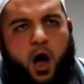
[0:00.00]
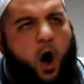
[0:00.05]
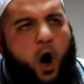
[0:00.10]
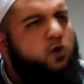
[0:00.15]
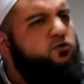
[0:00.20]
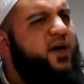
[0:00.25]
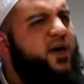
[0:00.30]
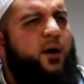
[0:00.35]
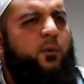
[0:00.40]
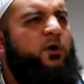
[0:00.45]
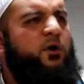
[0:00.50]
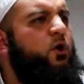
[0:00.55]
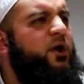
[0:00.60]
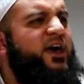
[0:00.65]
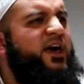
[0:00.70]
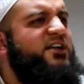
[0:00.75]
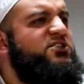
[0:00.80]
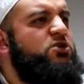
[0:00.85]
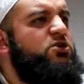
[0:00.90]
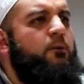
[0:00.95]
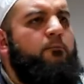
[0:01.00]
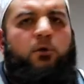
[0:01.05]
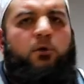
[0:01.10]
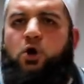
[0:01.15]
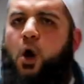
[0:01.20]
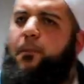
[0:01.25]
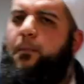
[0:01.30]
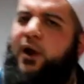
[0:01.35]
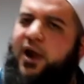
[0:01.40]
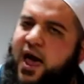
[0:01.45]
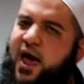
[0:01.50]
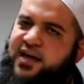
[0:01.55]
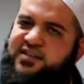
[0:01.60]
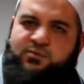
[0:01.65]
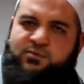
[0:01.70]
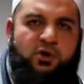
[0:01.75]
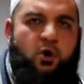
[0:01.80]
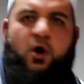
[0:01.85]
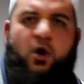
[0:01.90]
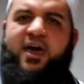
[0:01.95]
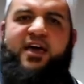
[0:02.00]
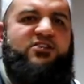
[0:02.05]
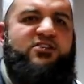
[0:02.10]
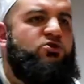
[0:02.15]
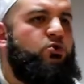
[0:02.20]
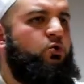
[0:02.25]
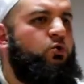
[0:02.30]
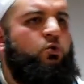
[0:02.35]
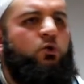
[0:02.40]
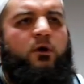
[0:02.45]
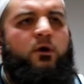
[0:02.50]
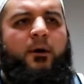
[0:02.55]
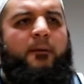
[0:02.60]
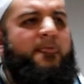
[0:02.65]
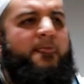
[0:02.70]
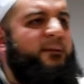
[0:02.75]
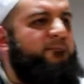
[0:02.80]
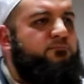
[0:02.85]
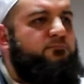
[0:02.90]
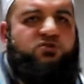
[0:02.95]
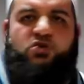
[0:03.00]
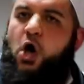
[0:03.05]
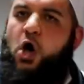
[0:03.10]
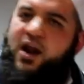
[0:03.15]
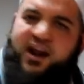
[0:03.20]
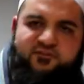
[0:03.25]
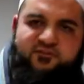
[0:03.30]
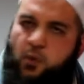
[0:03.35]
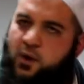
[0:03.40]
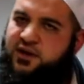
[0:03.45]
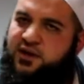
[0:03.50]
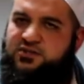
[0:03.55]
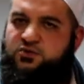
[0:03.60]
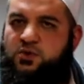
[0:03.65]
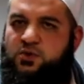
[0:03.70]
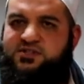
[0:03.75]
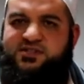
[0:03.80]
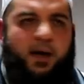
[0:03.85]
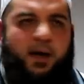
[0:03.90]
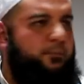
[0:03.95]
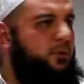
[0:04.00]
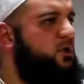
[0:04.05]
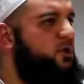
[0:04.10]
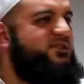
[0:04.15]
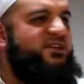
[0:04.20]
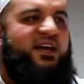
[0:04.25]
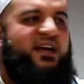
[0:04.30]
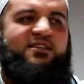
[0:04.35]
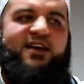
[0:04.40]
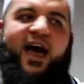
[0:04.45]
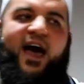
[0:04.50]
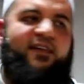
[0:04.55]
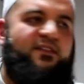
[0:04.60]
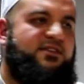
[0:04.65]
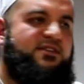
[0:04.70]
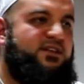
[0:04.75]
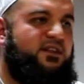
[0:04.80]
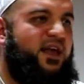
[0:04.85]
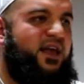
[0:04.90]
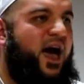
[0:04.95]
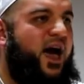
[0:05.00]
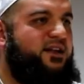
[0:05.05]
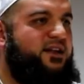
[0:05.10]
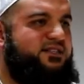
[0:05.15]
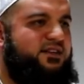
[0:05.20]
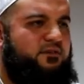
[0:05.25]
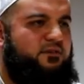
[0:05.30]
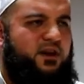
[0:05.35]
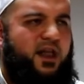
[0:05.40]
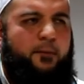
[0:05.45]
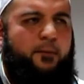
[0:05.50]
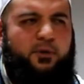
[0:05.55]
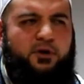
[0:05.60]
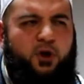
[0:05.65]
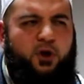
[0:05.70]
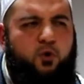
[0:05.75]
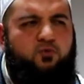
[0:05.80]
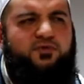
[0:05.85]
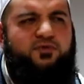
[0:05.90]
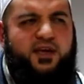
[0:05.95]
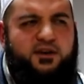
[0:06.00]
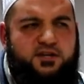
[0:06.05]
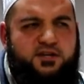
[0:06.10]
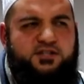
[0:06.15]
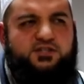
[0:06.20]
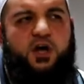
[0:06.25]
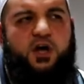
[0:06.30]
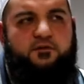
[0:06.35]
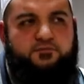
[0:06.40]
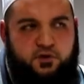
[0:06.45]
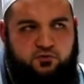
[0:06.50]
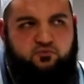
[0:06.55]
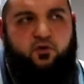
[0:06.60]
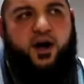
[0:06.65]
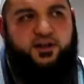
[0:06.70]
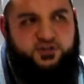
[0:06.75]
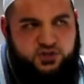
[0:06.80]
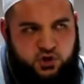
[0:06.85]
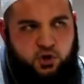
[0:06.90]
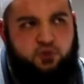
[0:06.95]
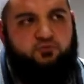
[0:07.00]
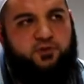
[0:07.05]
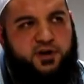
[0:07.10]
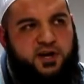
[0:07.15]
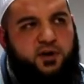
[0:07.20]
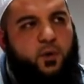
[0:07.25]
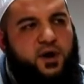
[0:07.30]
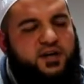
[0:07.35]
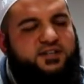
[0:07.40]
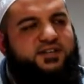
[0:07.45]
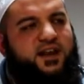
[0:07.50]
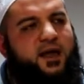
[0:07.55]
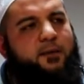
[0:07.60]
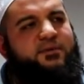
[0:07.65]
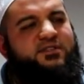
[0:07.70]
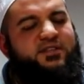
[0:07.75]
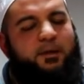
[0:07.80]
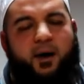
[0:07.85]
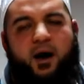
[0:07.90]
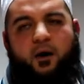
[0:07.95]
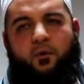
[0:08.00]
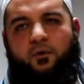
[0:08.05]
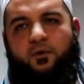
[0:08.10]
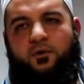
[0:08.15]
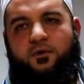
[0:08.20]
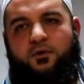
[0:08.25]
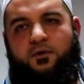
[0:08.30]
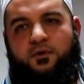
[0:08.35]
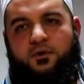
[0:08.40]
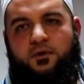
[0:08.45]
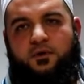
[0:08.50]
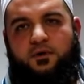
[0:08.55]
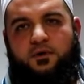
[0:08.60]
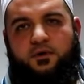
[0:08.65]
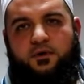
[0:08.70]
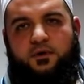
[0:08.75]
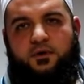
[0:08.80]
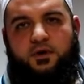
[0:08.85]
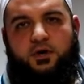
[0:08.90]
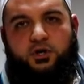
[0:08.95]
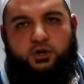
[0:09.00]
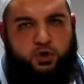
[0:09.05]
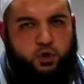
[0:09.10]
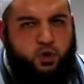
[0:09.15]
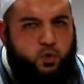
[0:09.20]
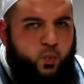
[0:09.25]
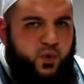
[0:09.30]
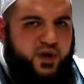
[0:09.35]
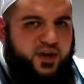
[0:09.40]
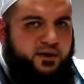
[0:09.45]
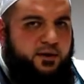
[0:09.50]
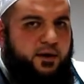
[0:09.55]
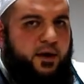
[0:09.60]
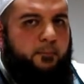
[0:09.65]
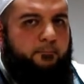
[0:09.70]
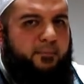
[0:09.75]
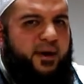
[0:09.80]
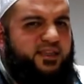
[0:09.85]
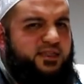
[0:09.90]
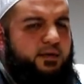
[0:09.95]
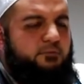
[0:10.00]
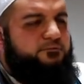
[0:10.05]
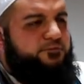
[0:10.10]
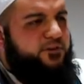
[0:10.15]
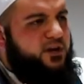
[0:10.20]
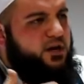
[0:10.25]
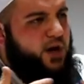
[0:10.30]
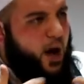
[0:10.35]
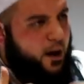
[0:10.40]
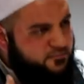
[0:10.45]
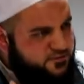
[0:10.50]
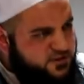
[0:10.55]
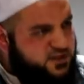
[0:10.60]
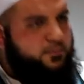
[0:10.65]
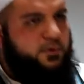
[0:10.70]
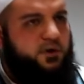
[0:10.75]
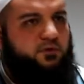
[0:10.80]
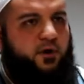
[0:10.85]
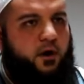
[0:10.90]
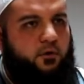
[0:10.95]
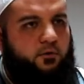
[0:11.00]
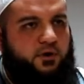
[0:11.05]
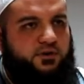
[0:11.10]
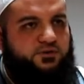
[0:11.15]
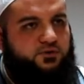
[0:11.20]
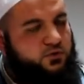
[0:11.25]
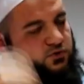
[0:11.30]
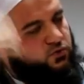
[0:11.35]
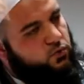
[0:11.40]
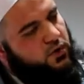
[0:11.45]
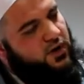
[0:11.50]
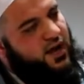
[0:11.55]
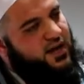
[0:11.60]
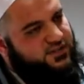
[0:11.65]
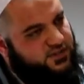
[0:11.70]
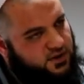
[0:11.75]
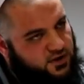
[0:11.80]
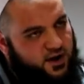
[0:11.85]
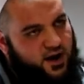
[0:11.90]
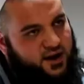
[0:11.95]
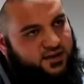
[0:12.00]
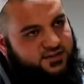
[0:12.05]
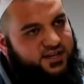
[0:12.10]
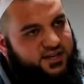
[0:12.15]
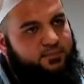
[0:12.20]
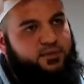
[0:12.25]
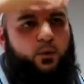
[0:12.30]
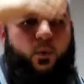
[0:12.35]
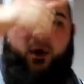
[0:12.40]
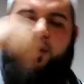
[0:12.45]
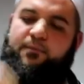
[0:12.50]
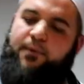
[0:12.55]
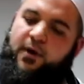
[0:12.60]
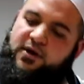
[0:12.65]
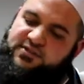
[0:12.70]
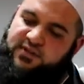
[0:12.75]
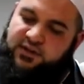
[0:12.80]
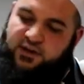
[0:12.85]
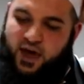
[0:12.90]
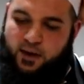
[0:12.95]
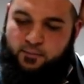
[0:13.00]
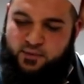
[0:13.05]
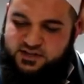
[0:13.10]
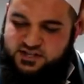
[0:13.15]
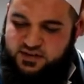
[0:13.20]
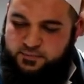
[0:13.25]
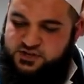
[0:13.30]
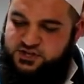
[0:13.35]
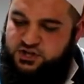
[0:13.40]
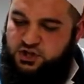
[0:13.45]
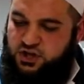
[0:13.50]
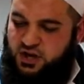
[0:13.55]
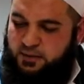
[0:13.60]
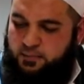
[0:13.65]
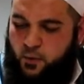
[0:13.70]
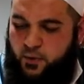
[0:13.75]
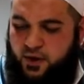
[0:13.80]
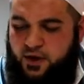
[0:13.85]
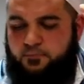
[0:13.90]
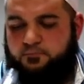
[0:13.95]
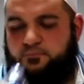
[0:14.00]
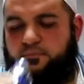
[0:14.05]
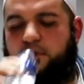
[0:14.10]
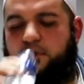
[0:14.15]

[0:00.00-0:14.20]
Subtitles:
Okay, we're not here to monopolize. We're not here to turn everyone into Islam because hidayat is in the hands of Allah, but don't they deserve the right to know really what Islam is about? Shouldn't we make them feel comfortable around us? Rasulullah sallallahu alaihi wasallam, one person came into Masjid Nabawi.